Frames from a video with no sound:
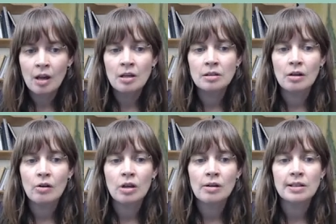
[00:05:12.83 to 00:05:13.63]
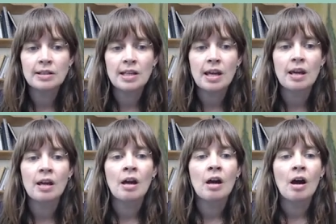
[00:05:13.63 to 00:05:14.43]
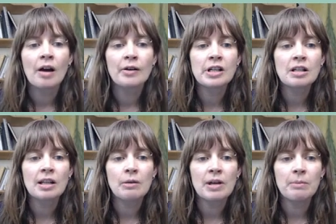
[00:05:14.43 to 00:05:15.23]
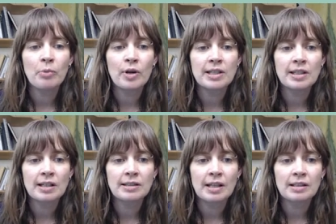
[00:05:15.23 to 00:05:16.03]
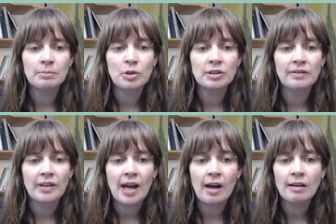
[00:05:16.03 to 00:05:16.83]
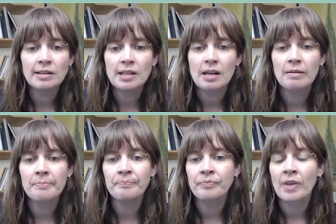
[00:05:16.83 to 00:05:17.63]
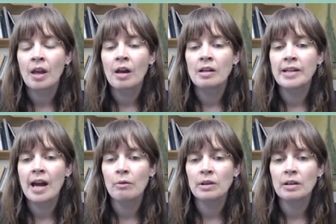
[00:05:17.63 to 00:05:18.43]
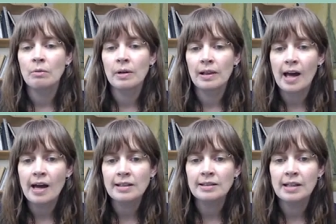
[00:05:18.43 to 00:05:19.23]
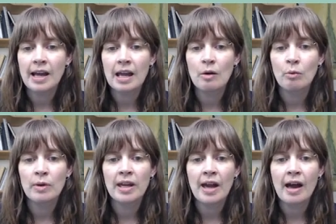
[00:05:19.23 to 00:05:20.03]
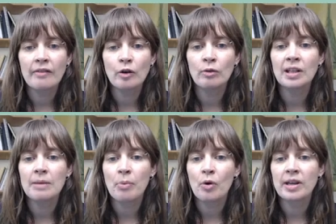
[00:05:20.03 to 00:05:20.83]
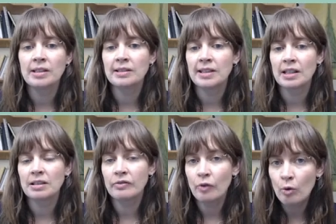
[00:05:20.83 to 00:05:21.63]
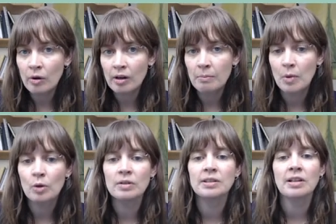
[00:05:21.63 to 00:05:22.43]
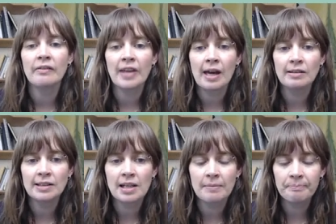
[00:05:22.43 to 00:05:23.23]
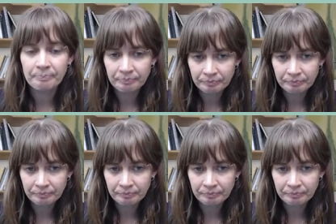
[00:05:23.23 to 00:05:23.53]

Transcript: So you can see originally we had 0.66 moles of calcium. Now with the wollastonite, we have only 0.64 moles of calcium.